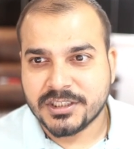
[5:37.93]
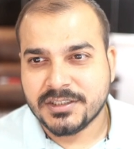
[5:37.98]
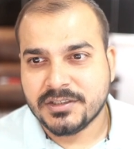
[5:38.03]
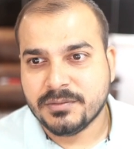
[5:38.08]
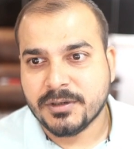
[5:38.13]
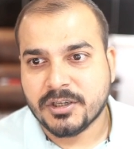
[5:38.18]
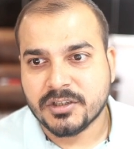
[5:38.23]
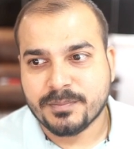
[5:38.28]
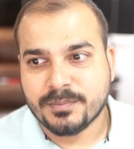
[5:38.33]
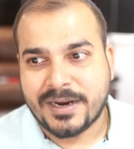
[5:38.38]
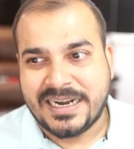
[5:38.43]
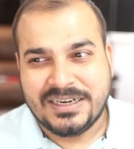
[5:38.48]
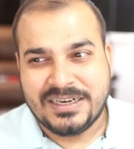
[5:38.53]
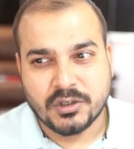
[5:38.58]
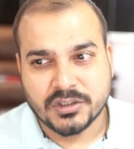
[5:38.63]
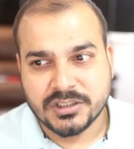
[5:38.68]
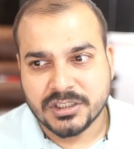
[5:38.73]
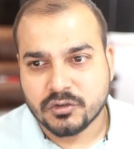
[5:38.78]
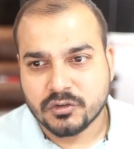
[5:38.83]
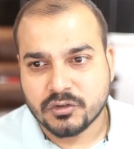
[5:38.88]
this because
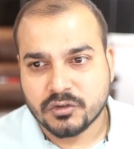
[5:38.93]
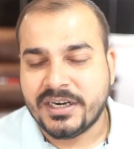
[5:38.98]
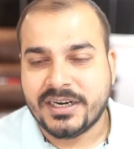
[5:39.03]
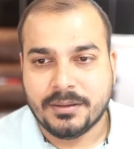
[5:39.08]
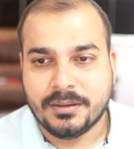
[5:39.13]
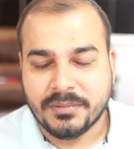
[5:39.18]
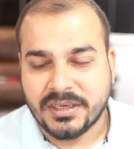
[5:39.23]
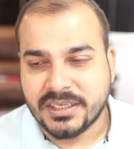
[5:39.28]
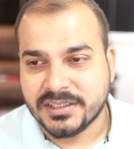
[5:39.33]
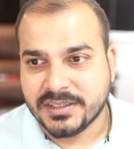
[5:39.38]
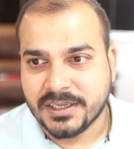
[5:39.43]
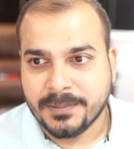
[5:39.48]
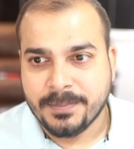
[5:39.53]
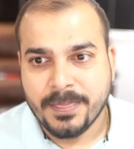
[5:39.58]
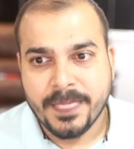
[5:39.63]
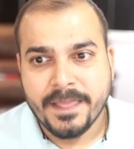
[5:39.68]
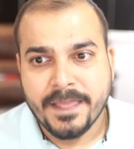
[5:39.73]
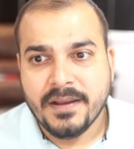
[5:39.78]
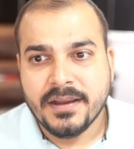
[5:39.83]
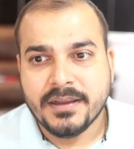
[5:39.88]
PyTorch is quite amazing.
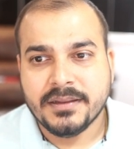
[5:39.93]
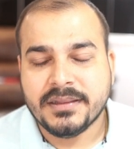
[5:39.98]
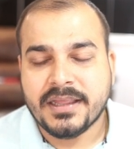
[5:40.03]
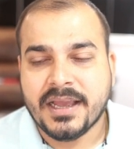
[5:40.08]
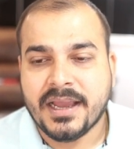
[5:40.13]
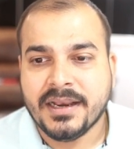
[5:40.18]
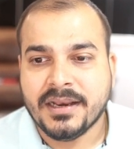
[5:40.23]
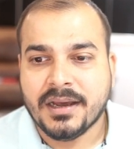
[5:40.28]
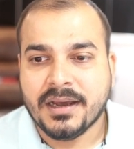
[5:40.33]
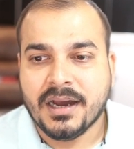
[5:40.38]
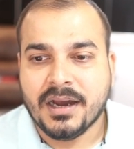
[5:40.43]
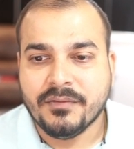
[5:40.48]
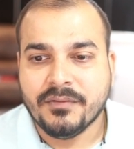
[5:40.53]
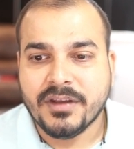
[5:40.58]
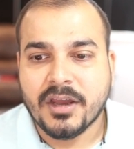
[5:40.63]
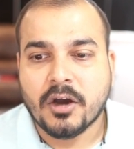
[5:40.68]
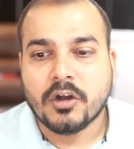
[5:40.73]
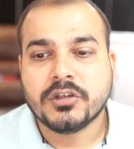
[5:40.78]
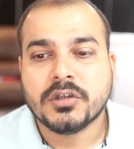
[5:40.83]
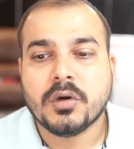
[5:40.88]
Then uh,
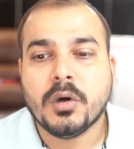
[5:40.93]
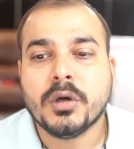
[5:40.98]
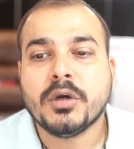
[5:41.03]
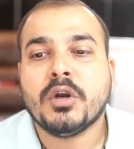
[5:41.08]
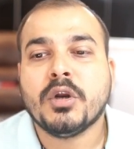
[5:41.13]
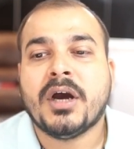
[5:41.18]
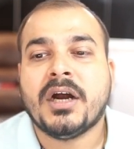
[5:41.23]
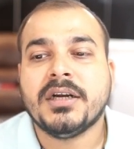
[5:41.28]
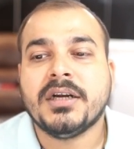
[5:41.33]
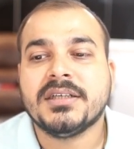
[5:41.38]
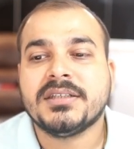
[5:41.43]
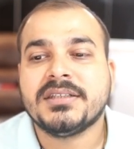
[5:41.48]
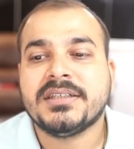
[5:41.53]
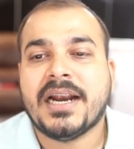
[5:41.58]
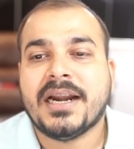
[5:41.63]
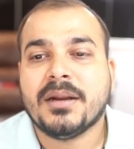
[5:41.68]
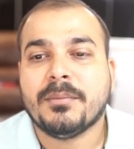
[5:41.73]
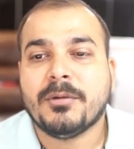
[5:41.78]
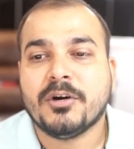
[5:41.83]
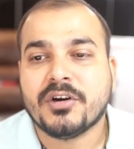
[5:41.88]
also going to
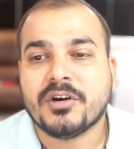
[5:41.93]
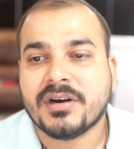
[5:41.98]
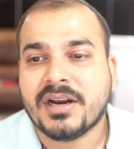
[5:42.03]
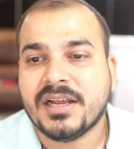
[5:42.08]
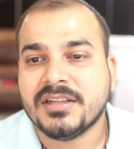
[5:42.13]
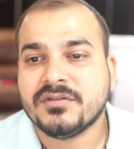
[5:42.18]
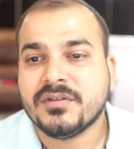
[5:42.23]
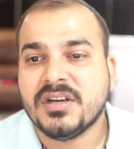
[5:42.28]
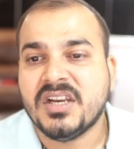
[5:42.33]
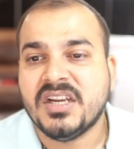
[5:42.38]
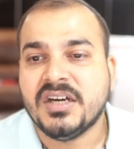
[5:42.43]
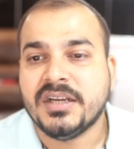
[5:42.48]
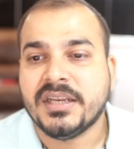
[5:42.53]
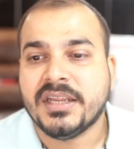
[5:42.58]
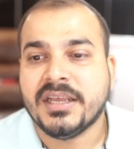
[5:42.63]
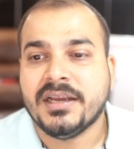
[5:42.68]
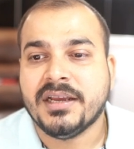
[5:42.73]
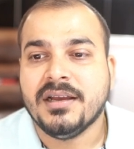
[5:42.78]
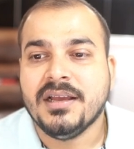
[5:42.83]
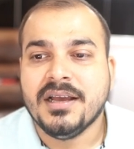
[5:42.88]
understand about transfer
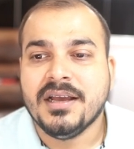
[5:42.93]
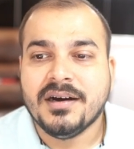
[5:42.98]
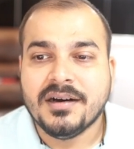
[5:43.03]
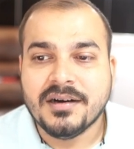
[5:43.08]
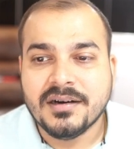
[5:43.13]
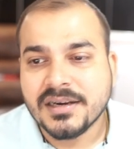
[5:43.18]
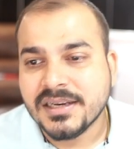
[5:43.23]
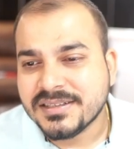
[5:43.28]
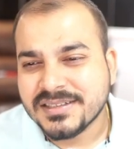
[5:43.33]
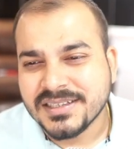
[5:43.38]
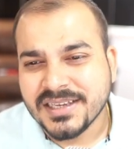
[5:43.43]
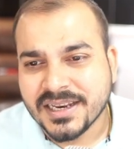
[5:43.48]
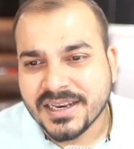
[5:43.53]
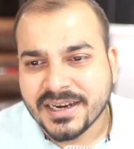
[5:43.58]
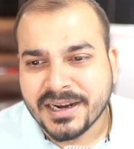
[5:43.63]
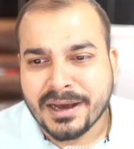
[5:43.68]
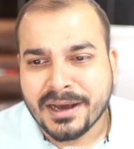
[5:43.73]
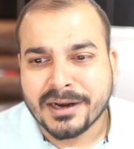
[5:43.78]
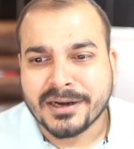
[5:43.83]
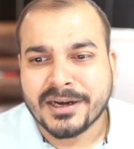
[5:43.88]
learning, early C N
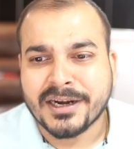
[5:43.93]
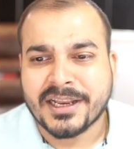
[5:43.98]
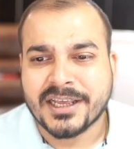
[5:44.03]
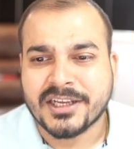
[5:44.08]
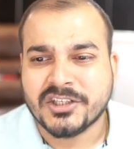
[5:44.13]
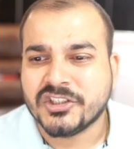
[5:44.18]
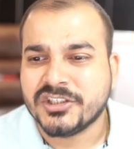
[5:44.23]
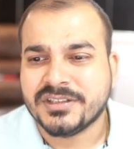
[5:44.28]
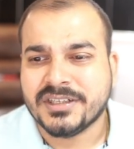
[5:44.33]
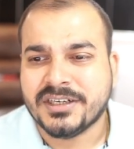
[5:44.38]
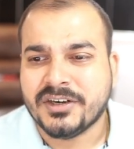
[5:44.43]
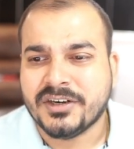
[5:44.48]
N architectures